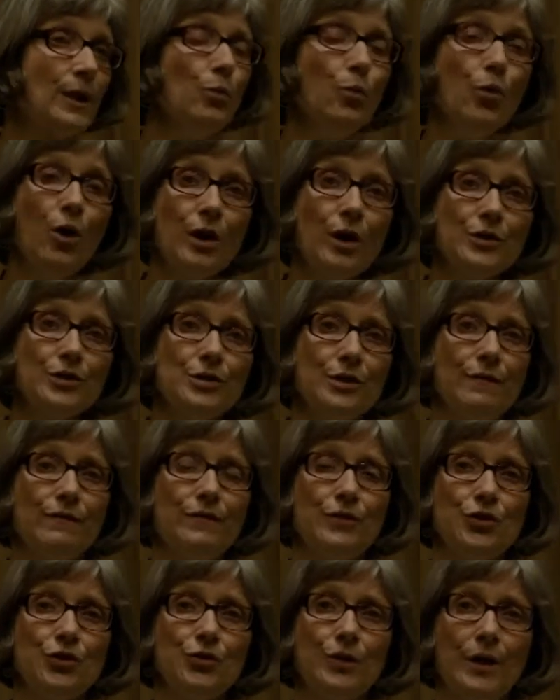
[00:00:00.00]
walked
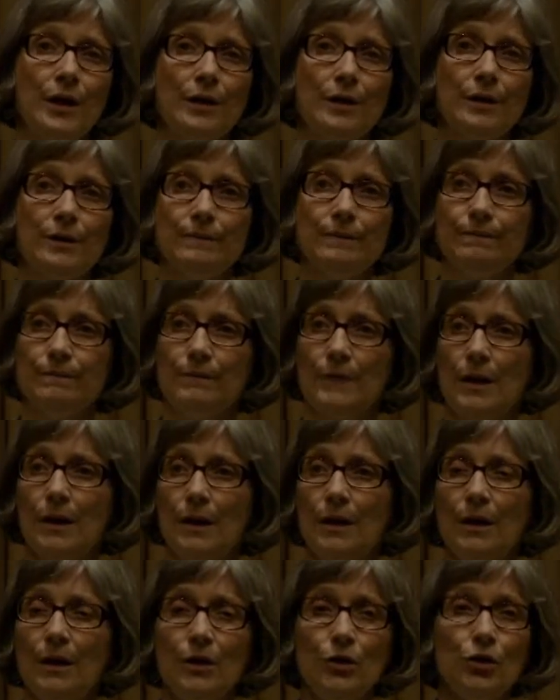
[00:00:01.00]
off the truck,
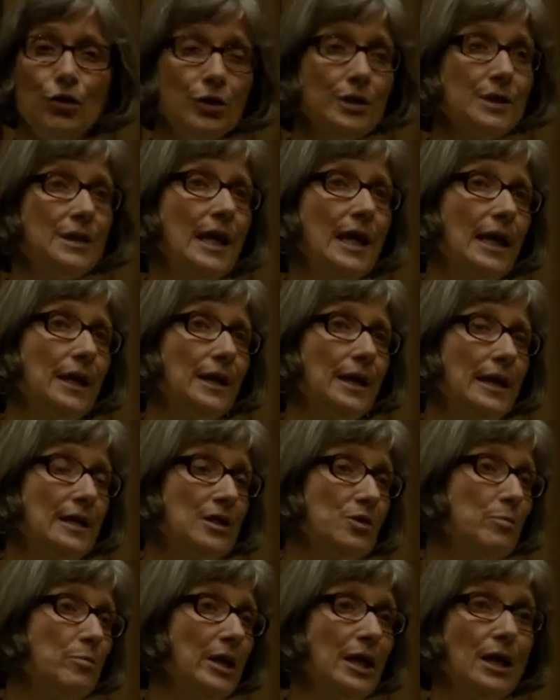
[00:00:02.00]
looked at
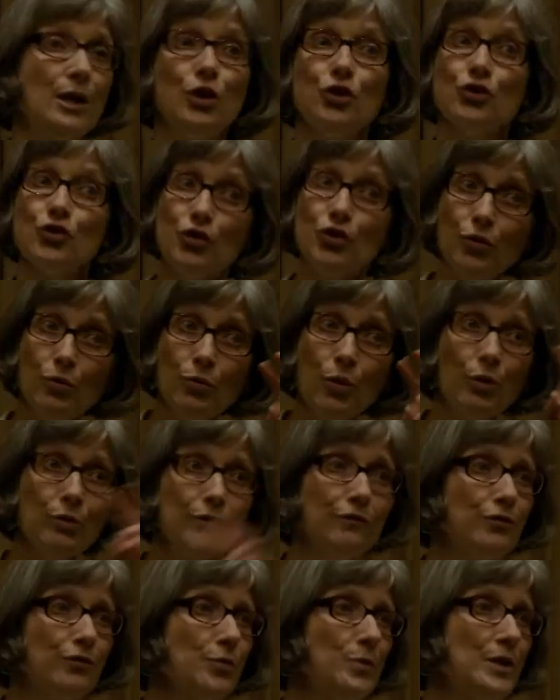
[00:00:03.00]
as being too
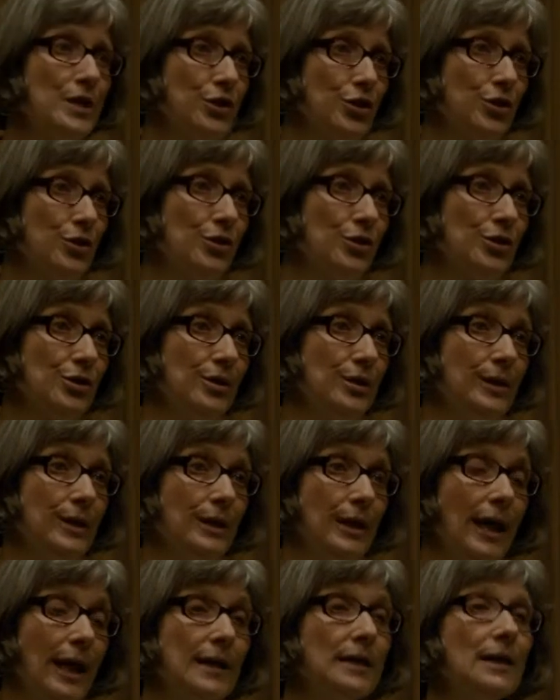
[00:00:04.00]
old for research,
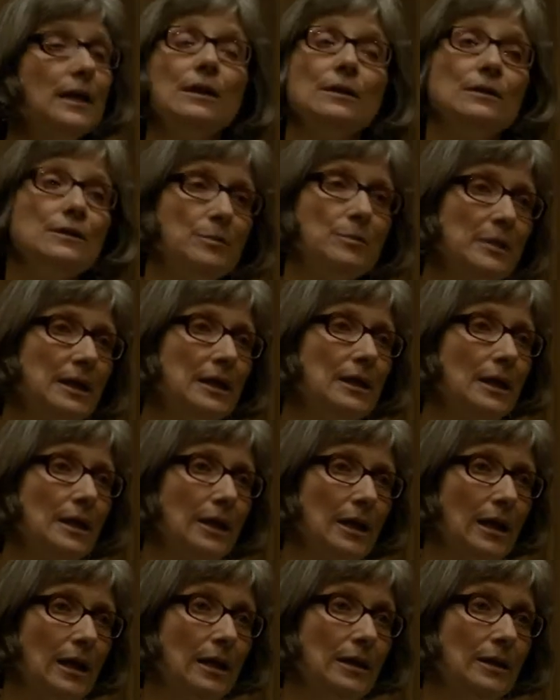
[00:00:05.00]
and killed immediately.
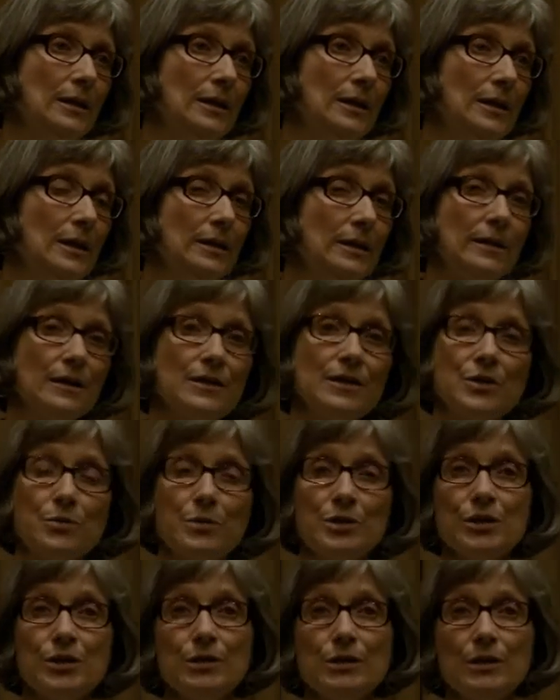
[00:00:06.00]
Now, this
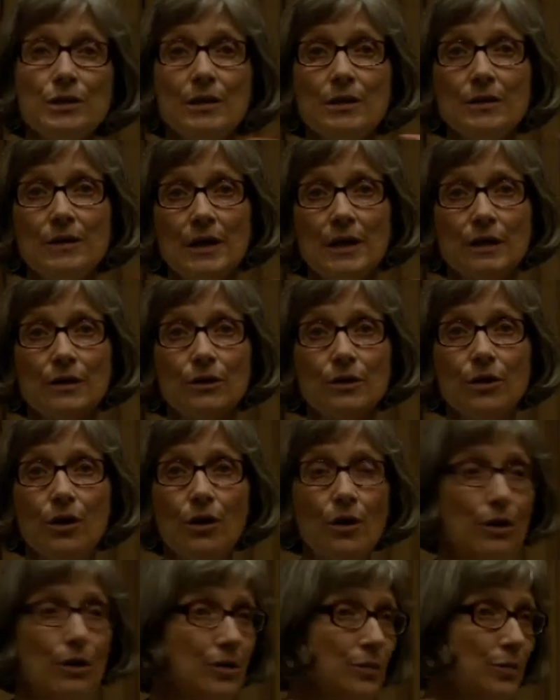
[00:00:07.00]
was a dog that had a
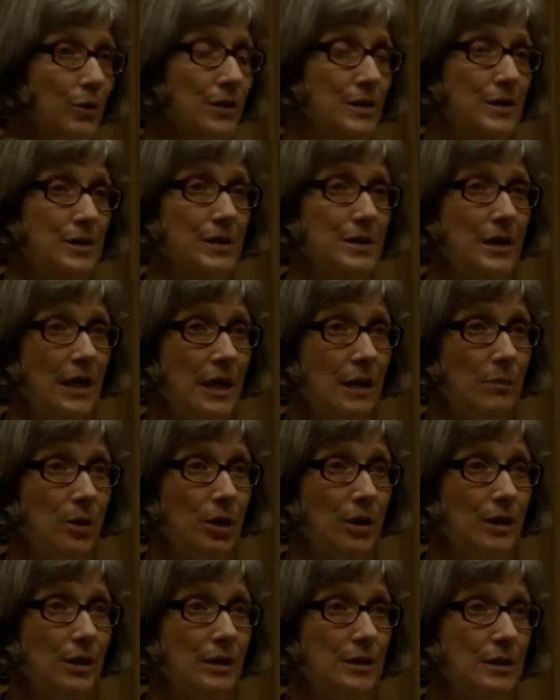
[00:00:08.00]
collar with his name
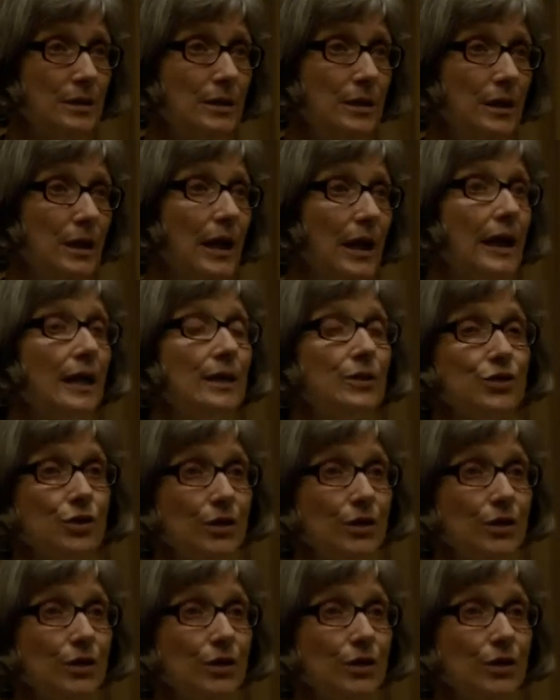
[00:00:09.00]
on it, had